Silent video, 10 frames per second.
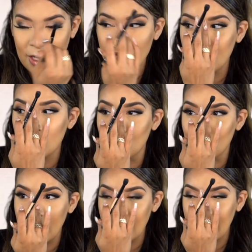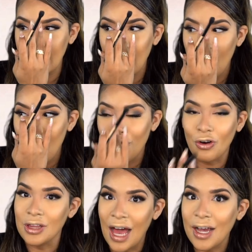Like, she was really,
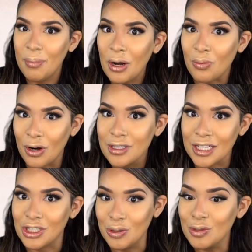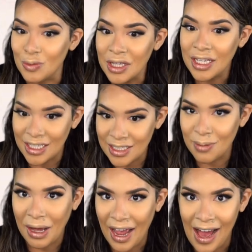for lack of better words, like she was really
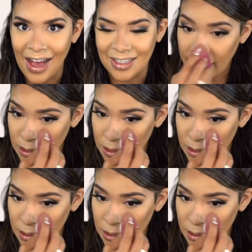kissing my ass.